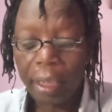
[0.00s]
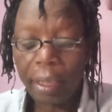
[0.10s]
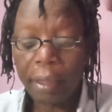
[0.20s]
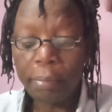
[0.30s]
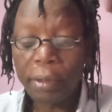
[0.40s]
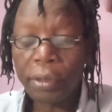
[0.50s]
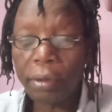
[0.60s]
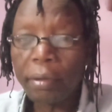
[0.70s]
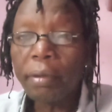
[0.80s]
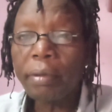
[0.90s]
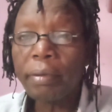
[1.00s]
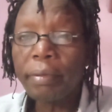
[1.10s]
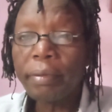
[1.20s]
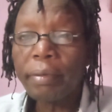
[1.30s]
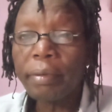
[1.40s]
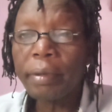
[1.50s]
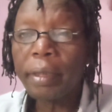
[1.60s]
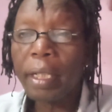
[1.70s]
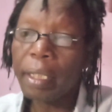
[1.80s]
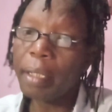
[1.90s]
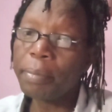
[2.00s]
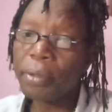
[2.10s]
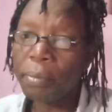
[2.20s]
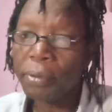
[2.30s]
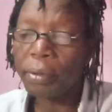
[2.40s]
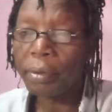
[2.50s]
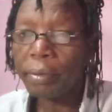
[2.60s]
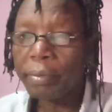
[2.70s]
the emission and absorption,